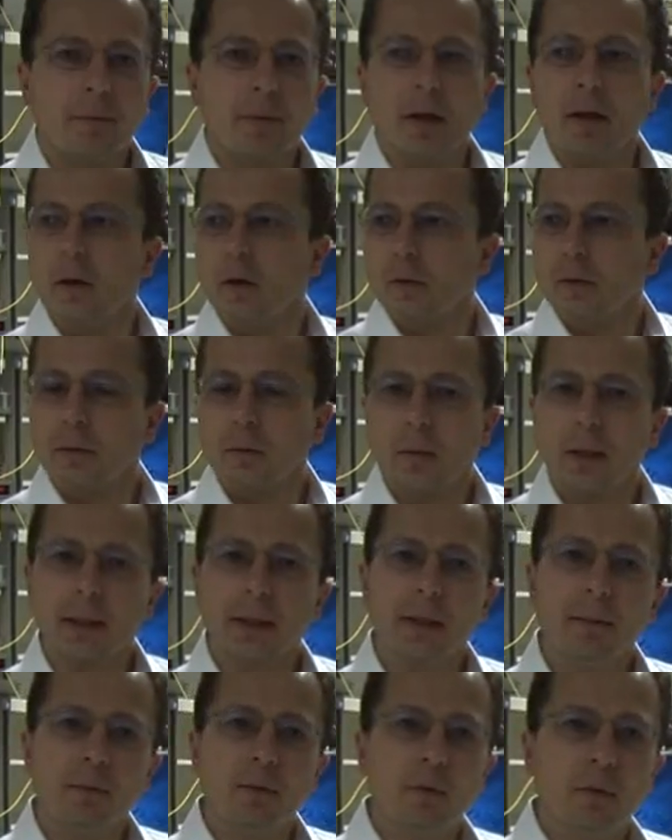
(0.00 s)
Hello,
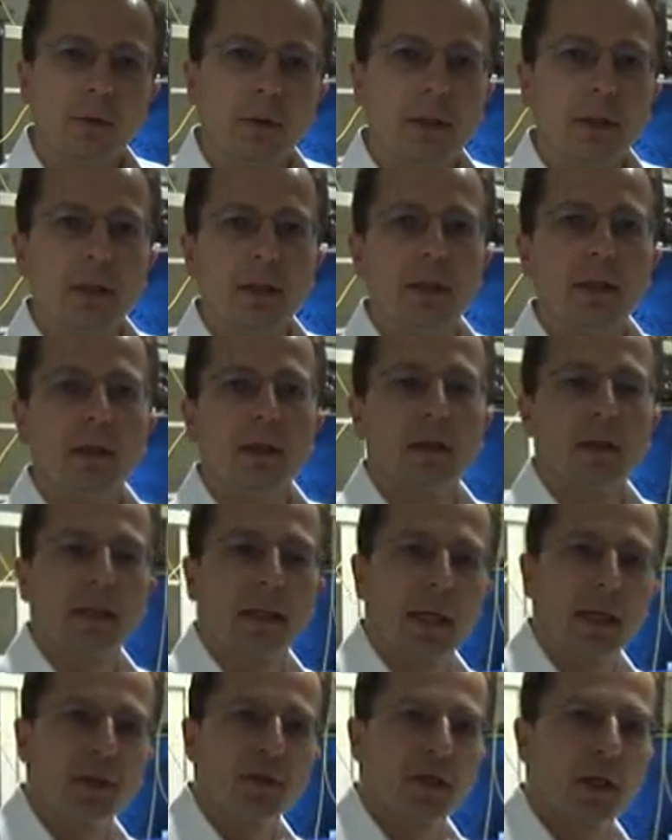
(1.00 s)
welcome to the
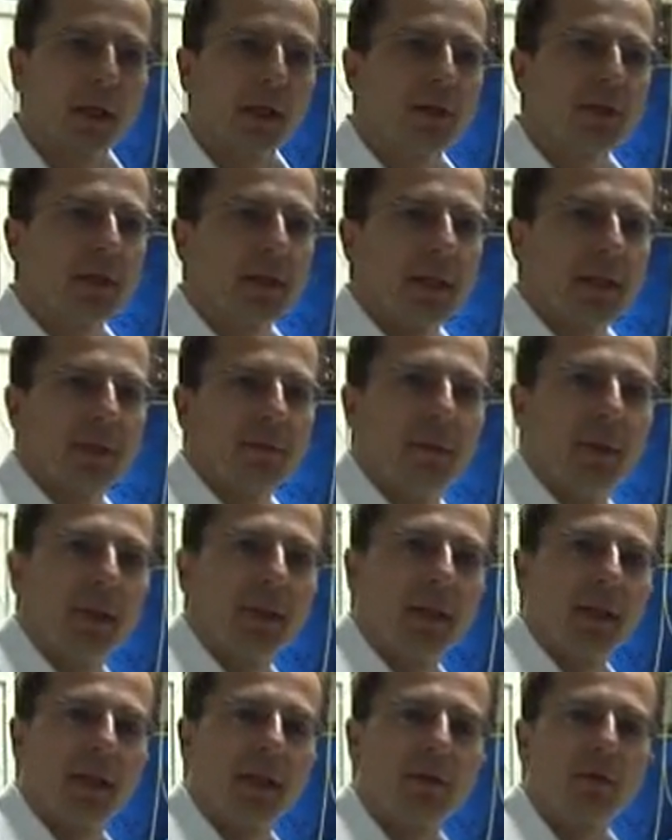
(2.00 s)
Grand Challenge
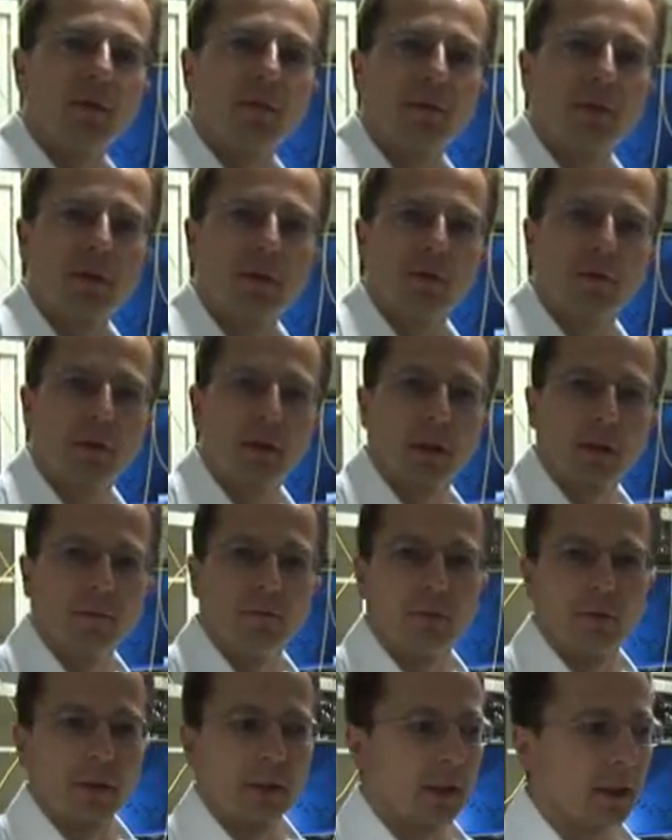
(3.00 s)
Testbed at University of
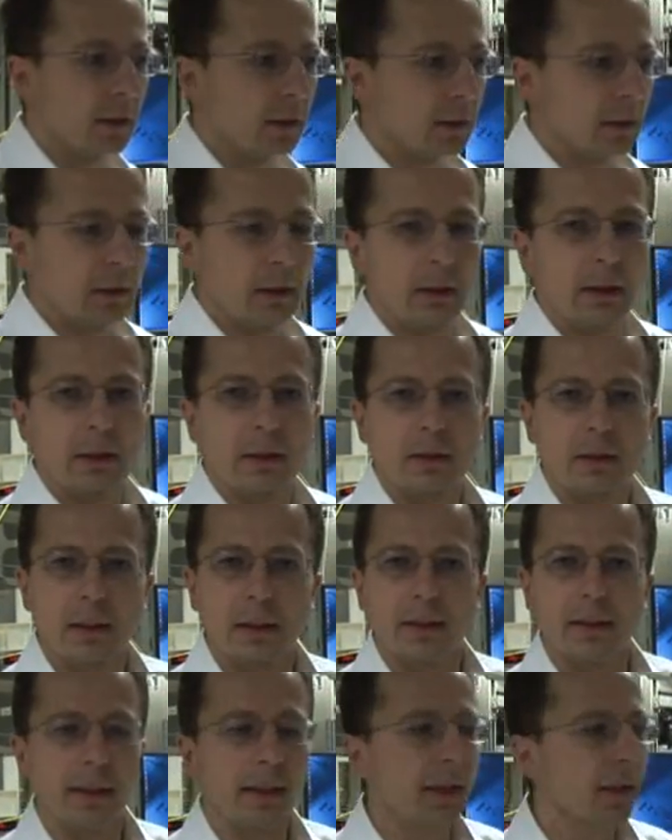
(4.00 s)
California,
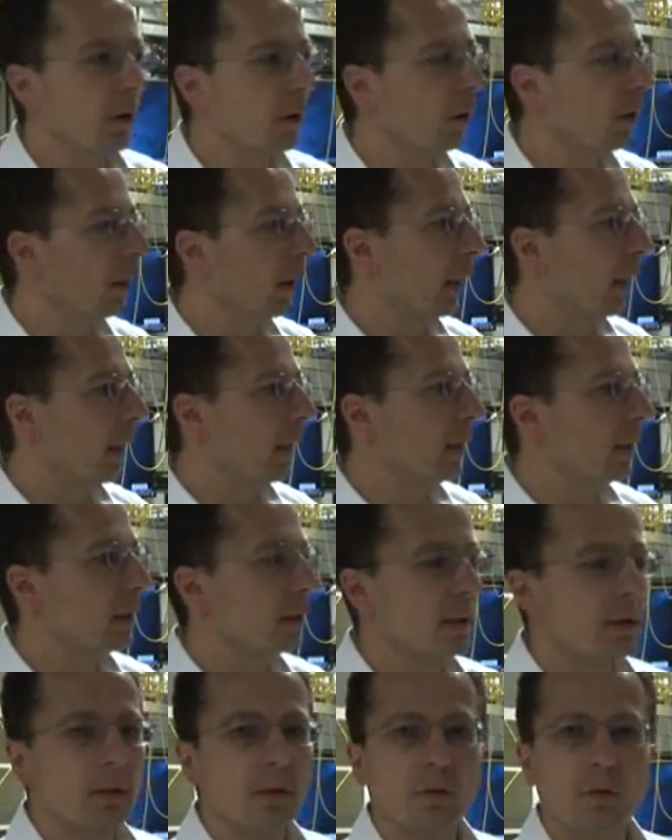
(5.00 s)
San Diego.
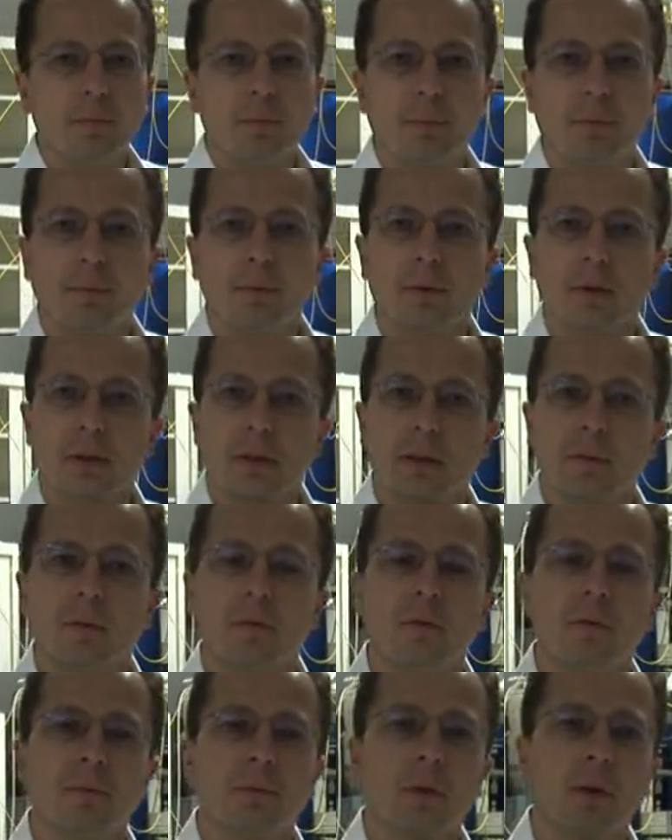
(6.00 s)
As some
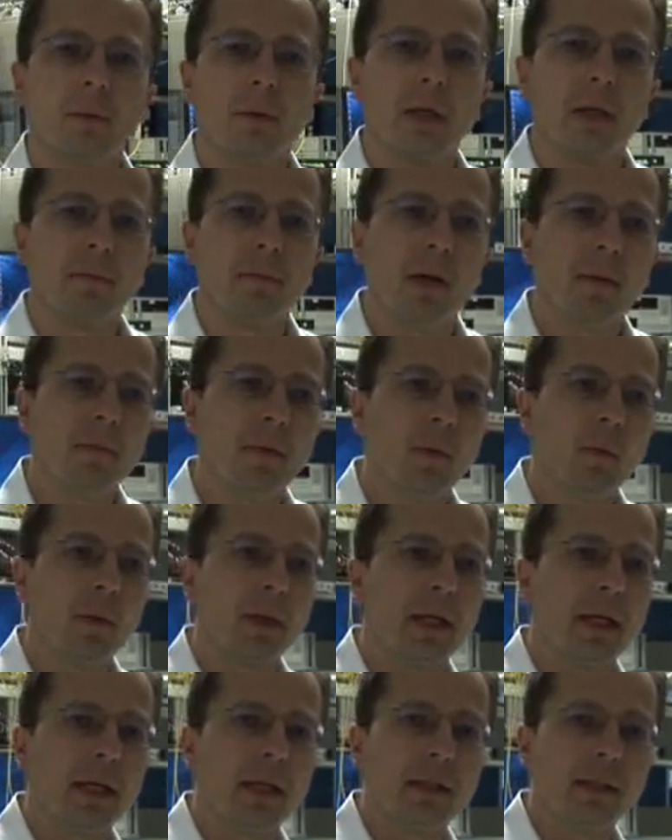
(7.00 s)
of you probably remember,
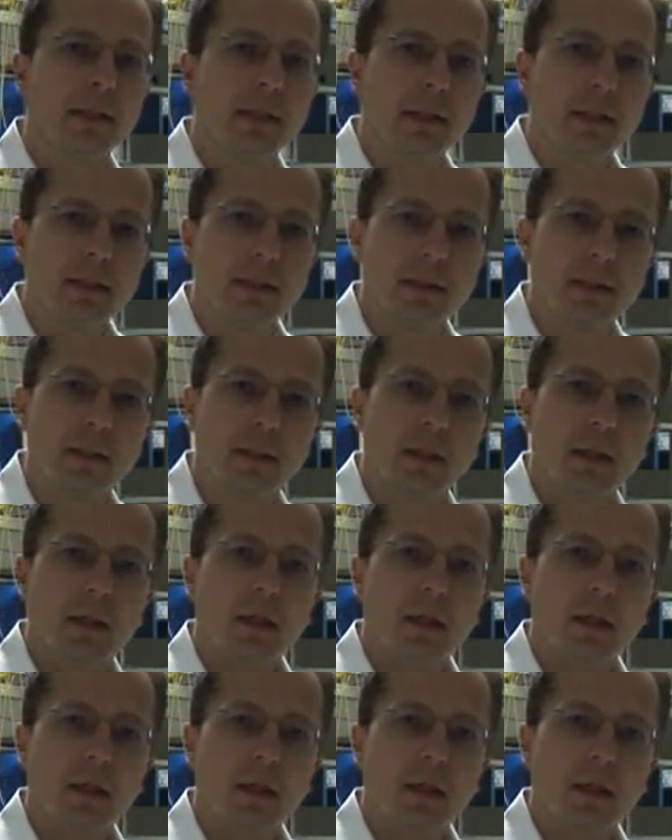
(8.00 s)
we had this